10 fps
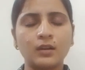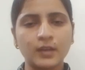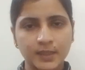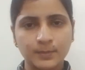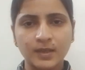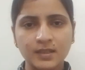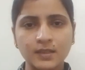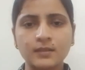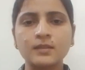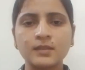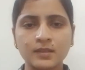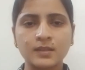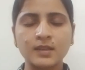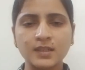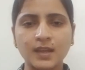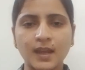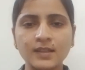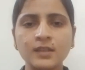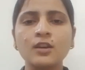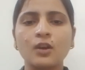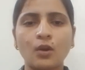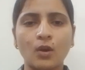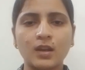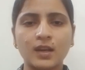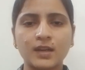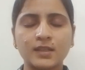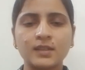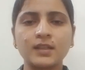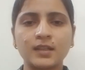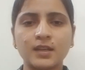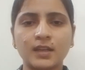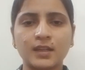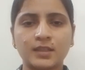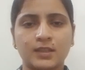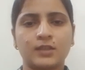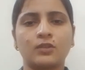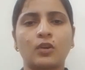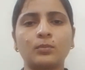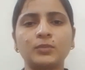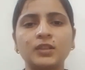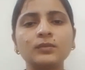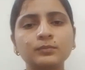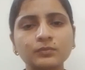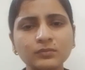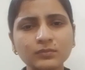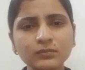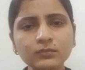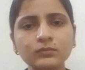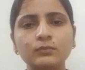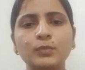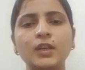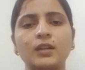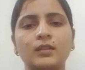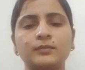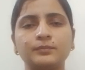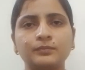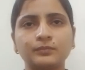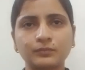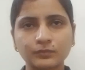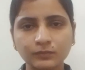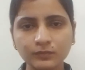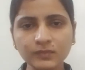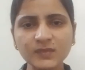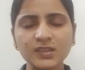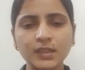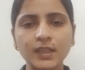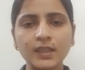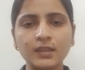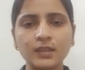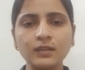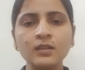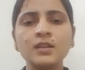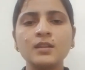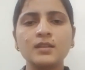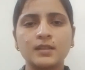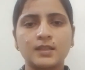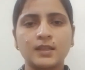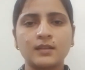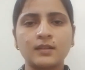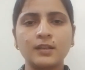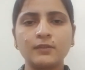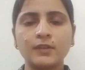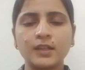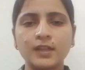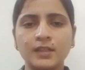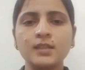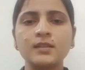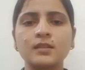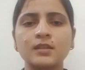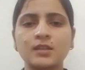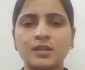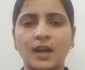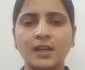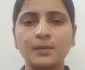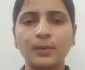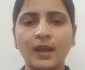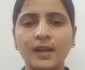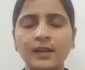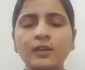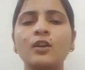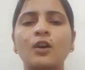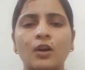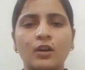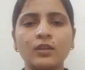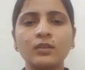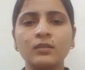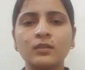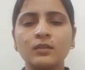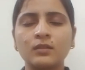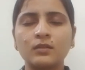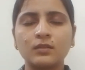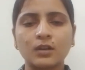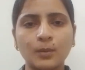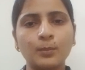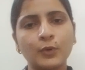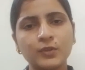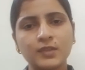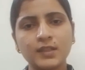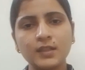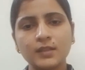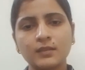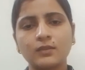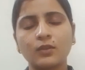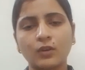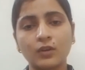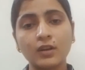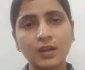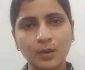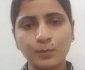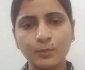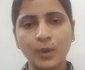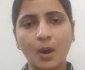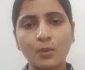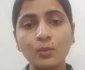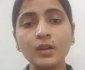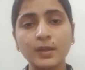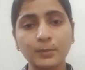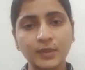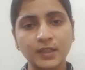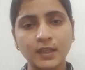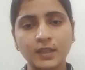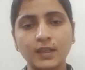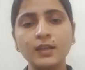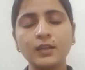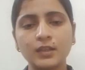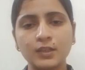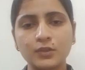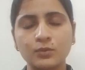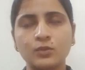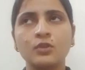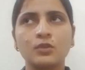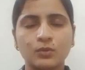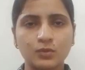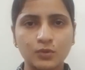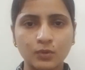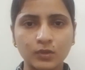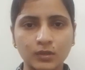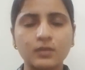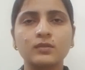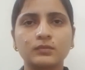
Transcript: expansion, such as contraction and relaxation of the blood. Then the second one is stratified or composite or compound epithelial tissue. So the